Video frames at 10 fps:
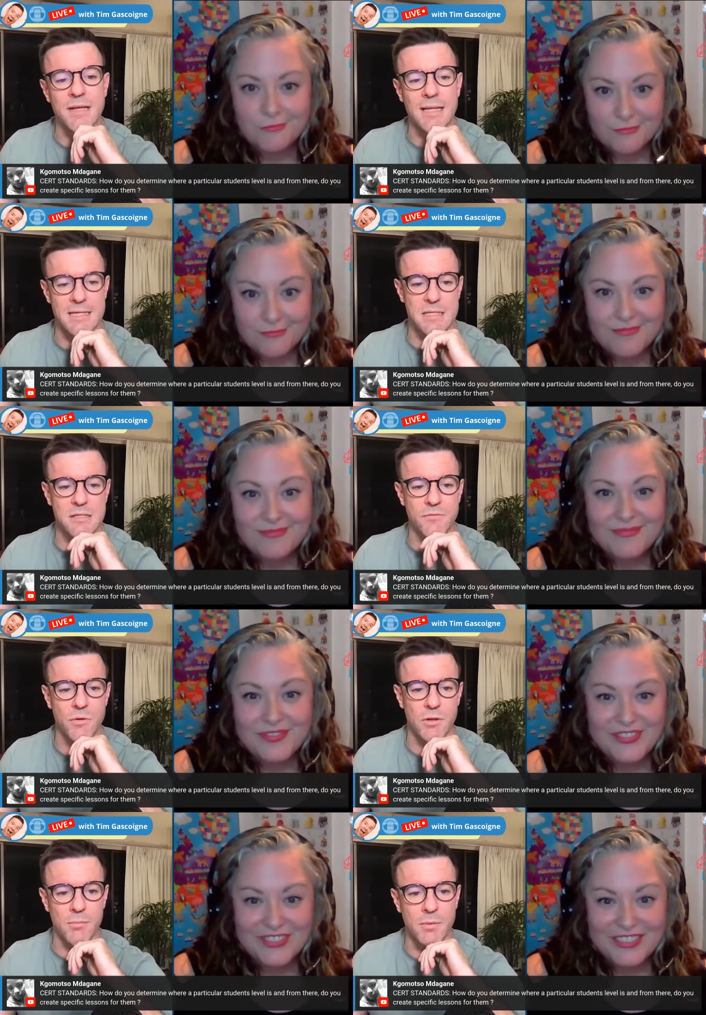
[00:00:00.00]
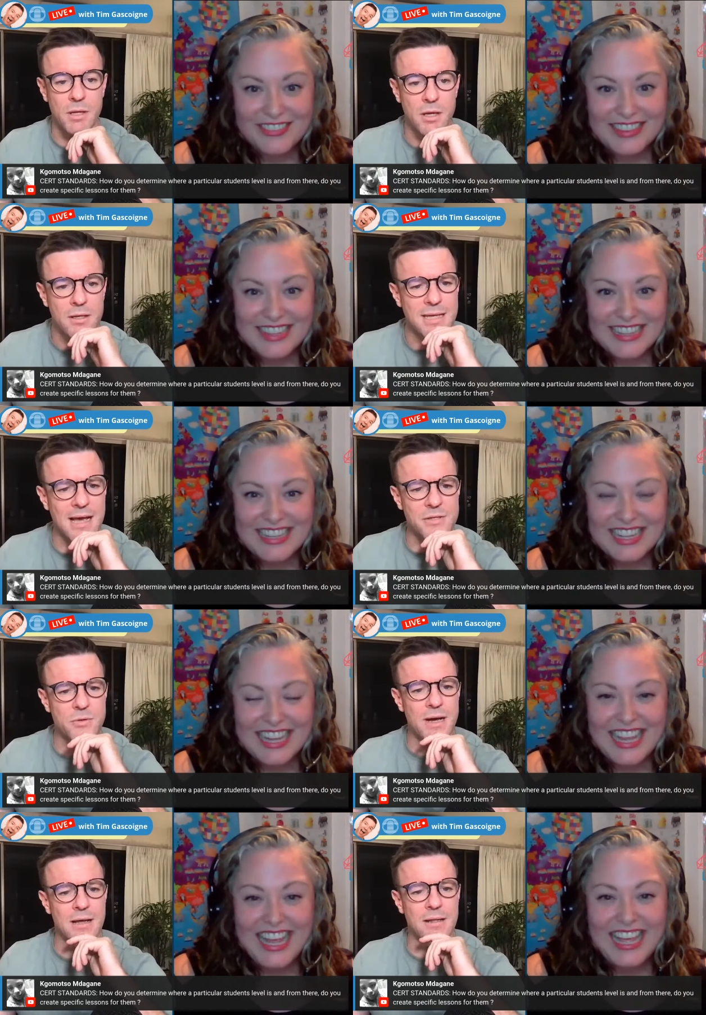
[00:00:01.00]
Speaker 1: lessons for them? Yeah,
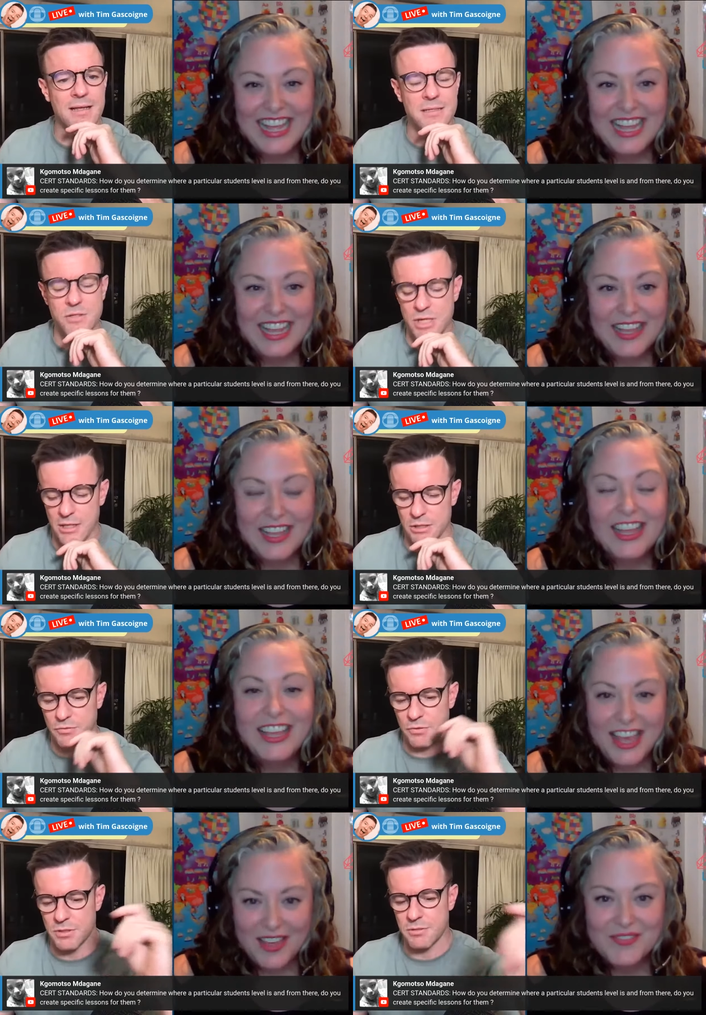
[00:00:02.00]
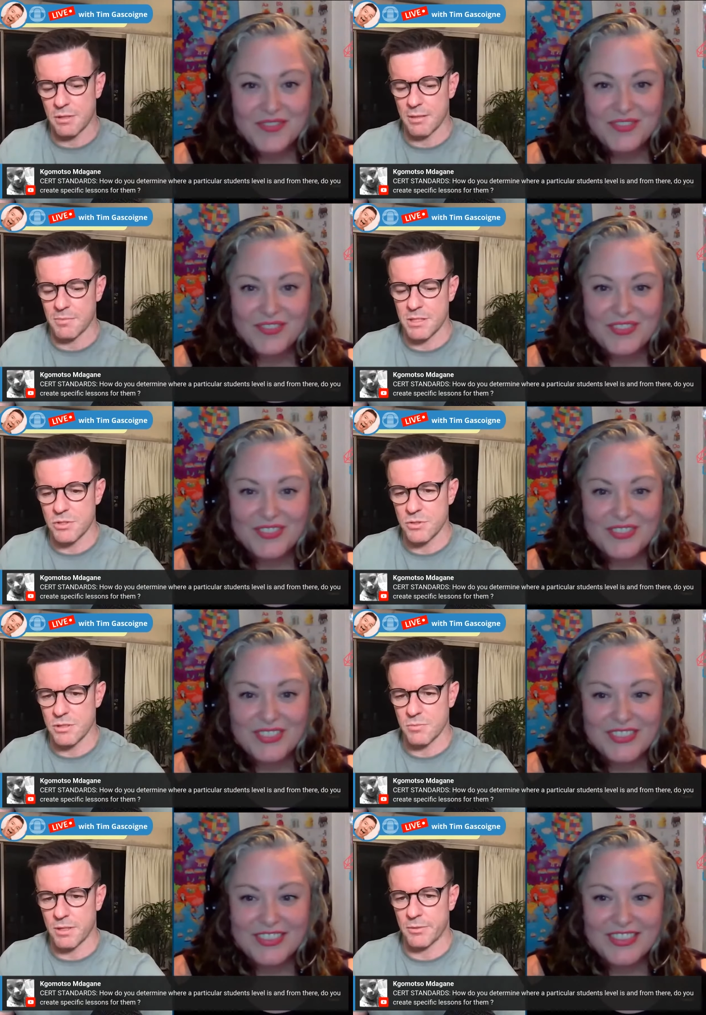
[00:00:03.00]
so how, that's a challenge for yeah. Uh, teachers
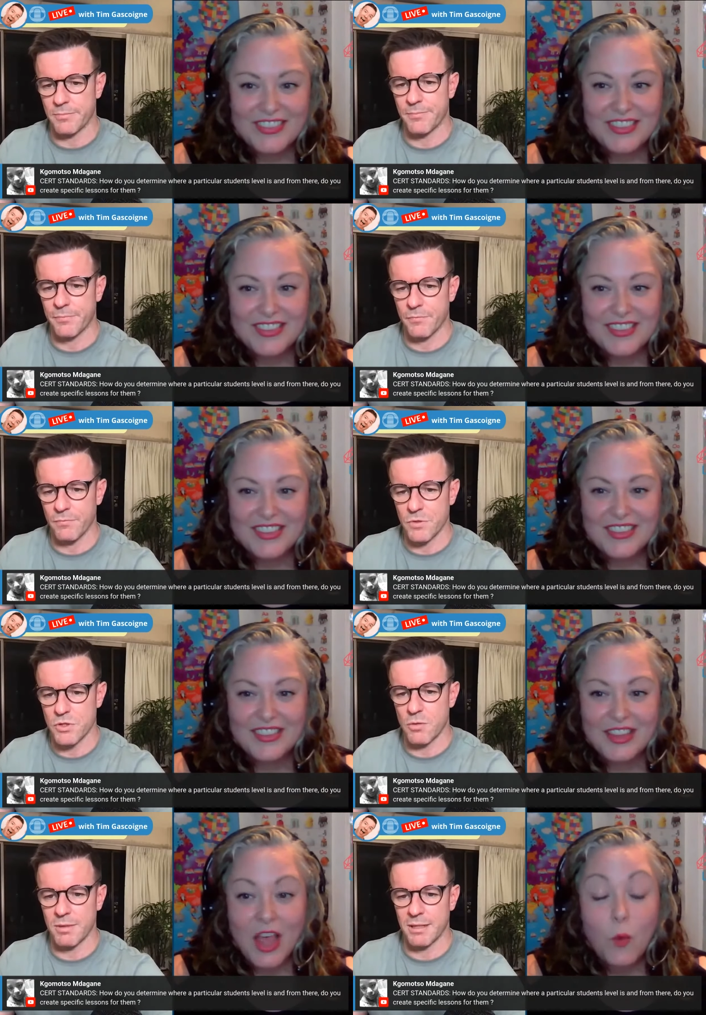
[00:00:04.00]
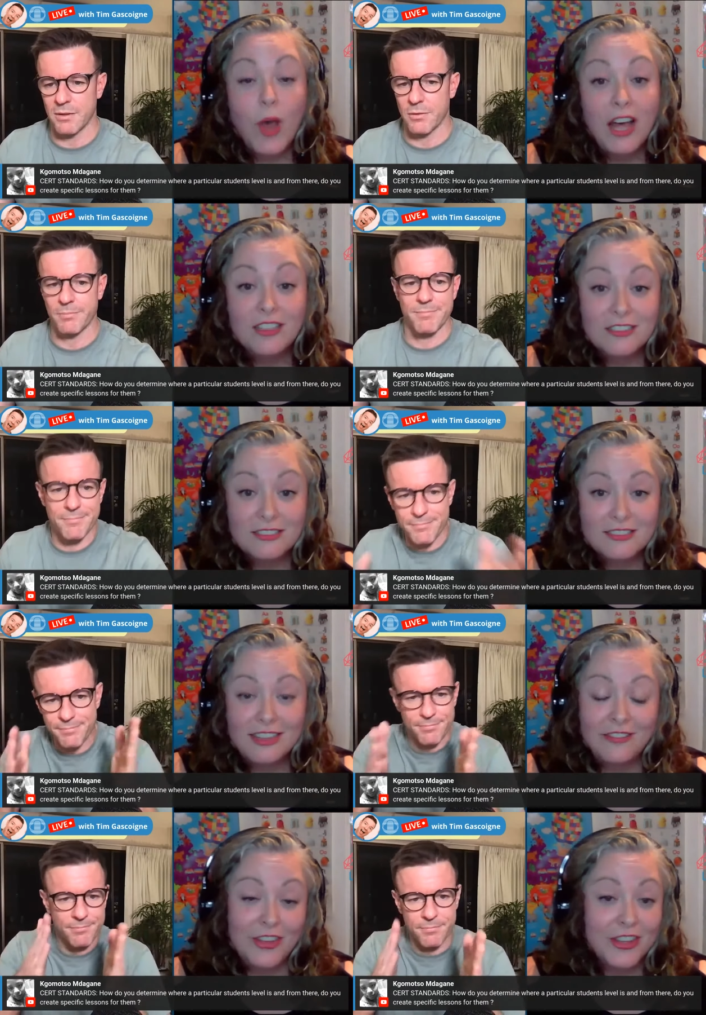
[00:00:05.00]
as well, determining their. Well,
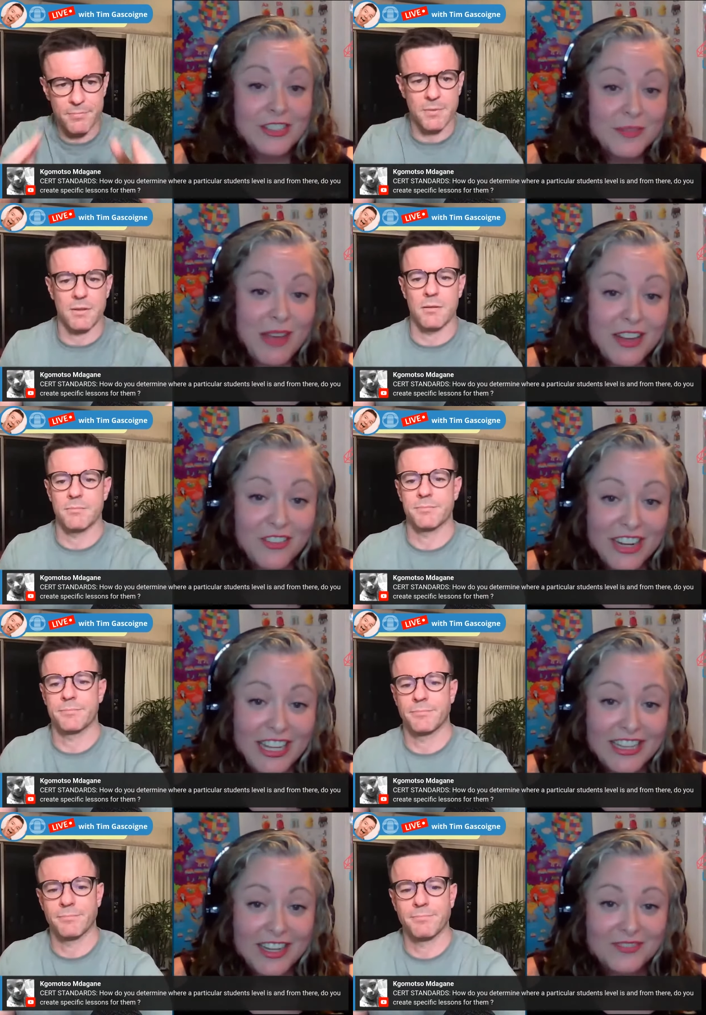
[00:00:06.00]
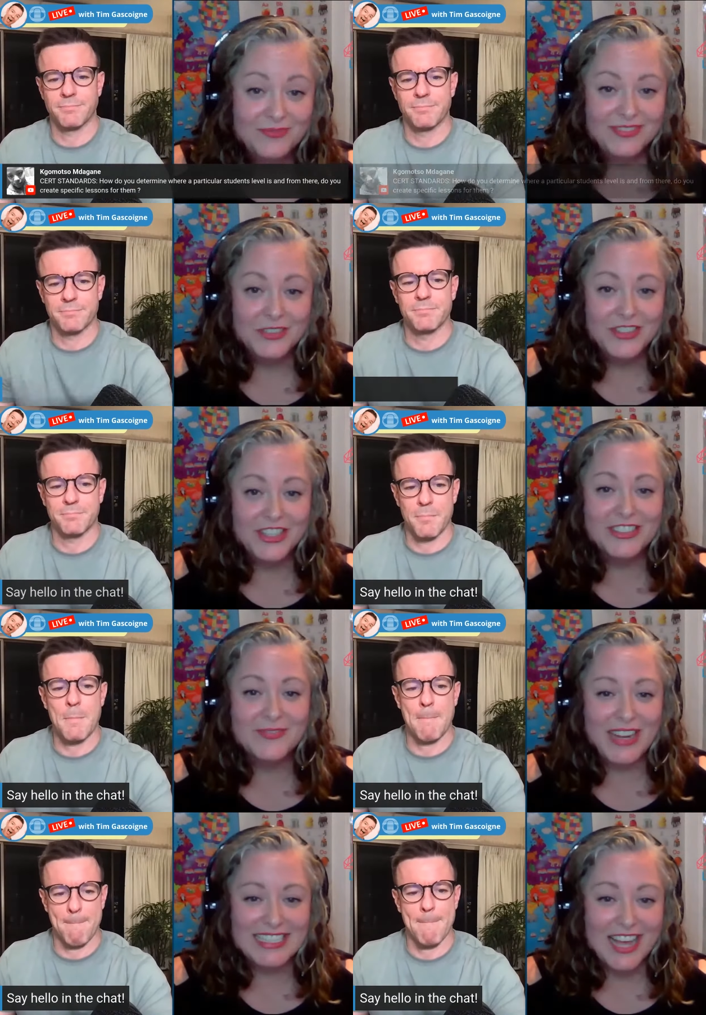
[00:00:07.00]
Speaker 2: if you're using my curriculum, you
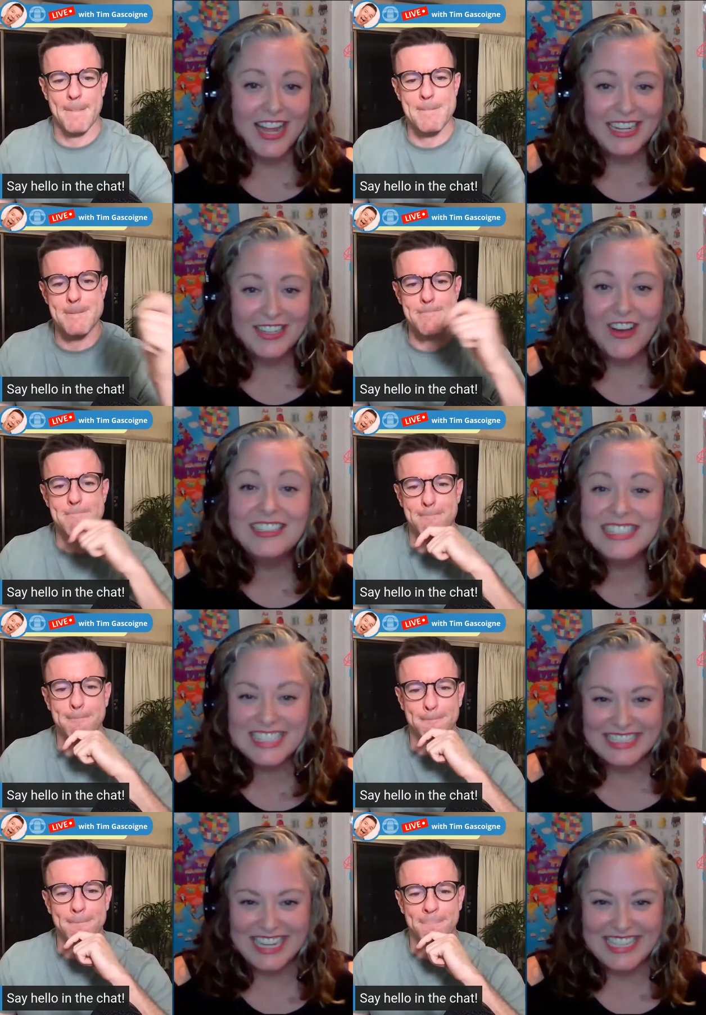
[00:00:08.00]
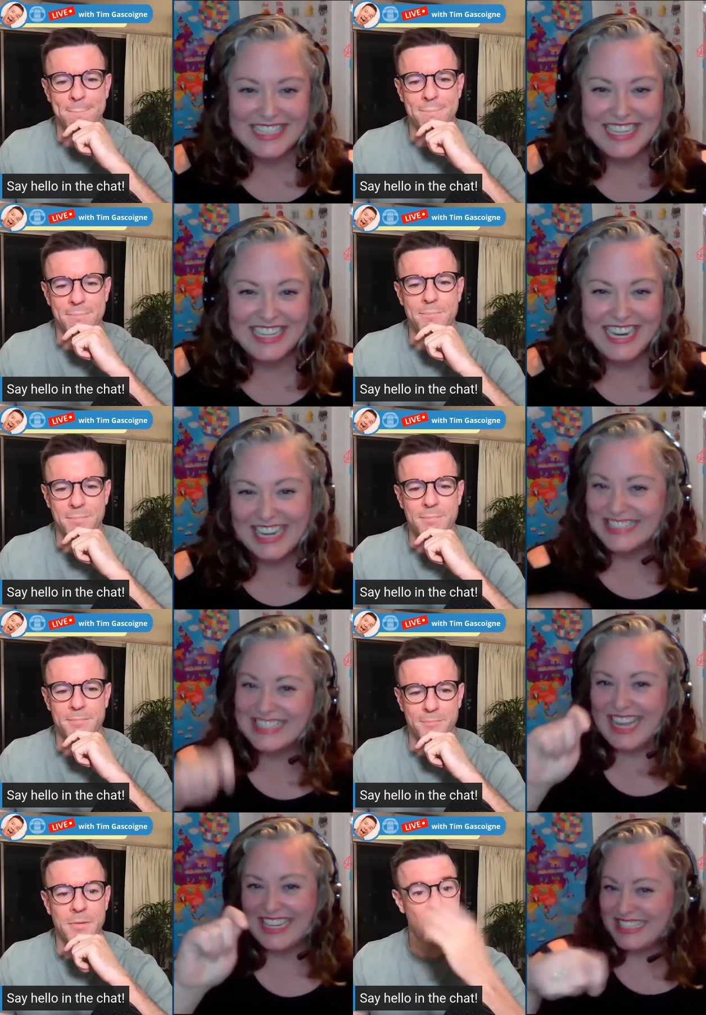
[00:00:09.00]
use my diagnostic lesson, and
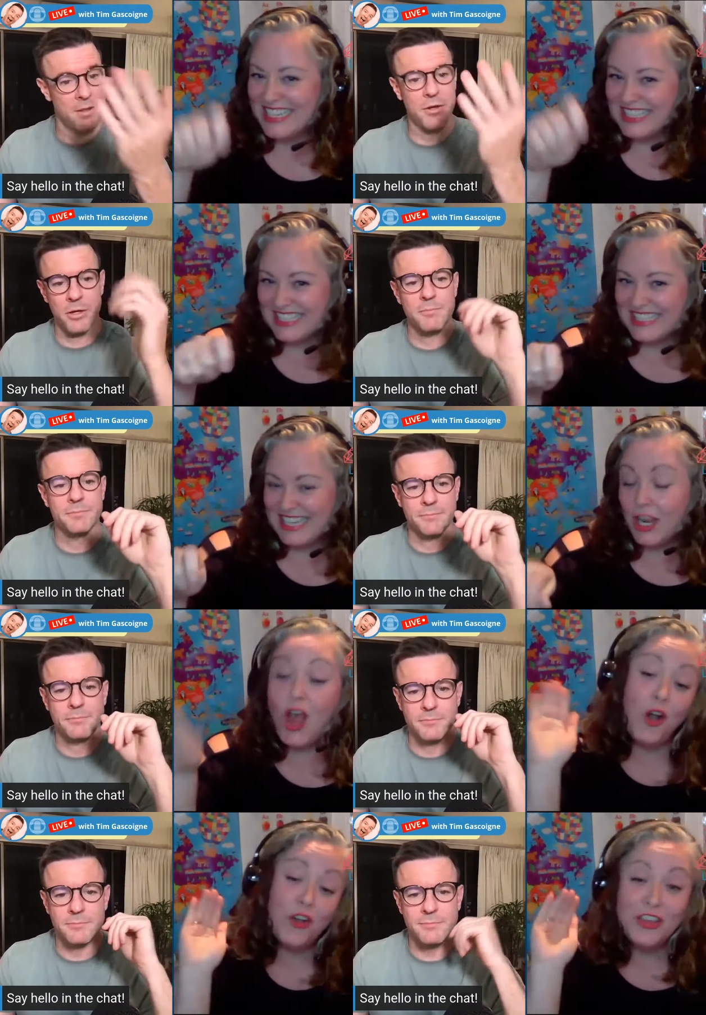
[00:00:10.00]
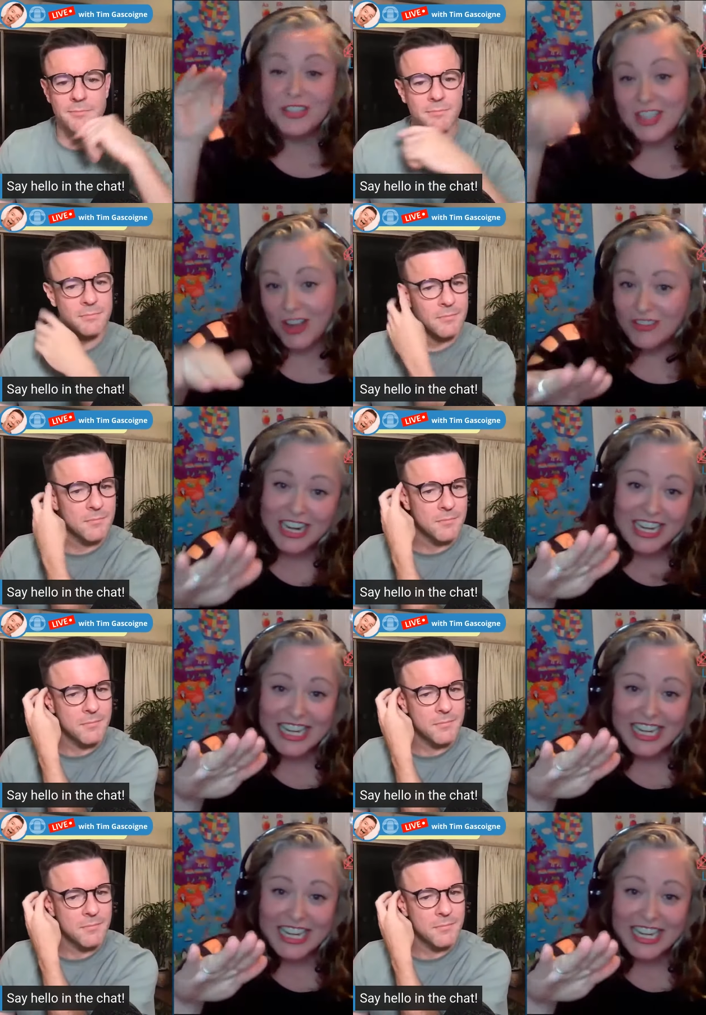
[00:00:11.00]
it's like tick, tick, tick. Oh, you slot right